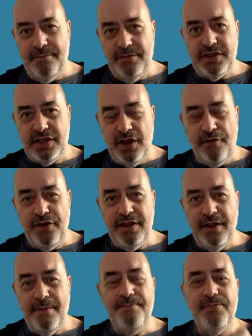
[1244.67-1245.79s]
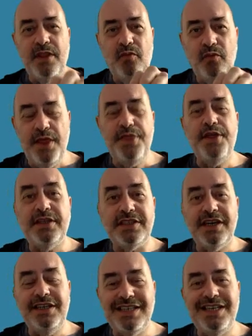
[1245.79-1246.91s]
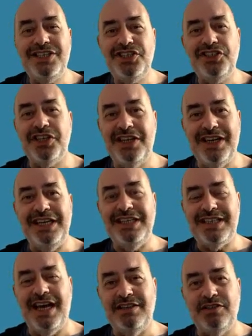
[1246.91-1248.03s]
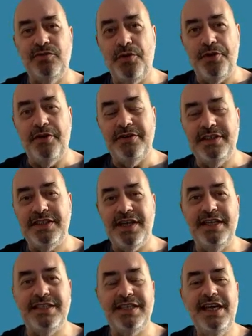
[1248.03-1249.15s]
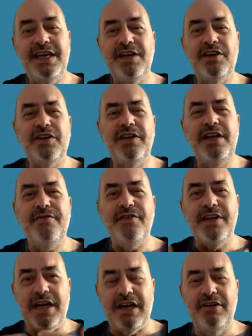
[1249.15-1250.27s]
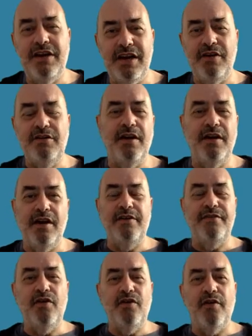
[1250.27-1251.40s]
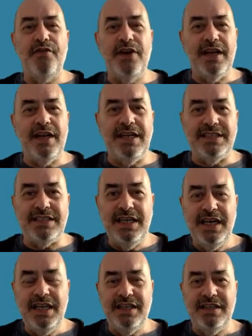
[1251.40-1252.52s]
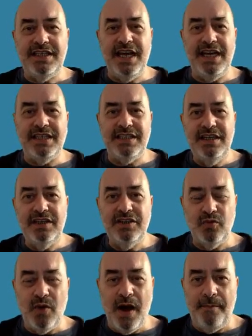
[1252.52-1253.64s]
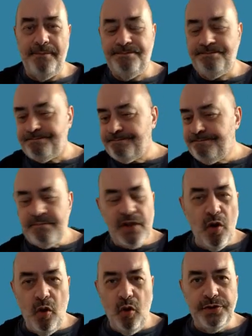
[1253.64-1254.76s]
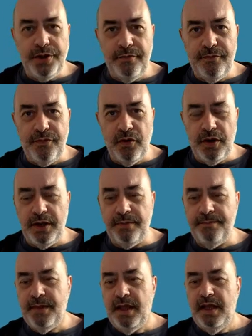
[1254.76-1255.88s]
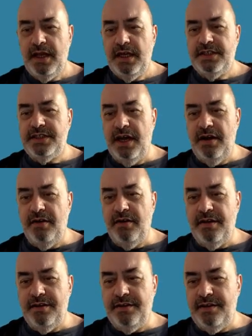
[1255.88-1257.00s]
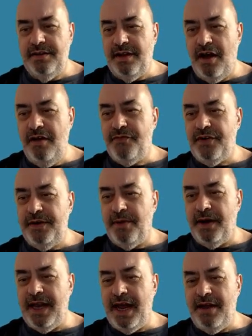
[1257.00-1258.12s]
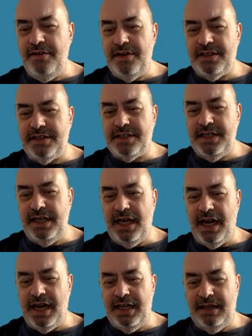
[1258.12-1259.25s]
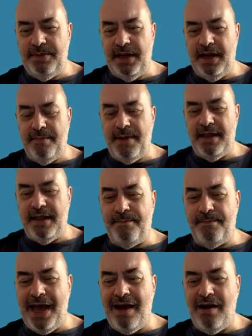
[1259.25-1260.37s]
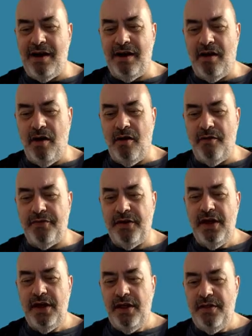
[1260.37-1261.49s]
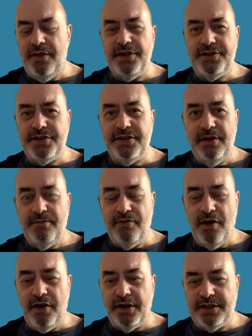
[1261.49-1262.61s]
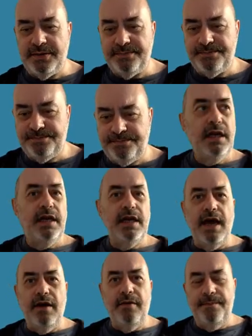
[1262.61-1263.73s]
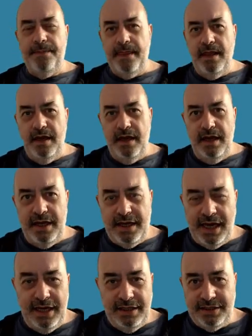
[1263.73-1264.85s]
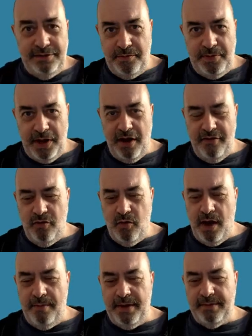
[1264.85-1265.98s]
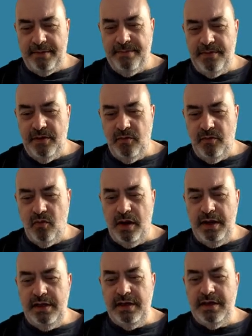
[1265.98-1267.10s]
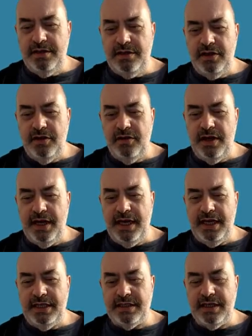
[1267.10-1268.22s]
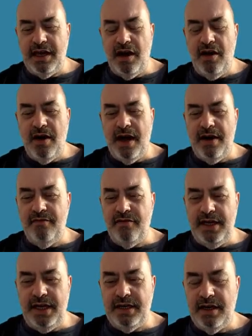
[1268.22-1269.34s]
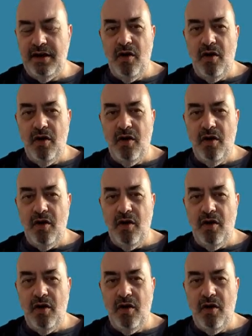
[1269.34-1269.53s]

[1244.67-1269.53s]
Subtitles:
stuff in them with citations and links out to authority sites. It could even include a load of your affiliate links in the text as well. All done for you. So hopefully by now you can see a little bit about power of this product. Now, it can seem a bit overwhelming, but what you can do is go and read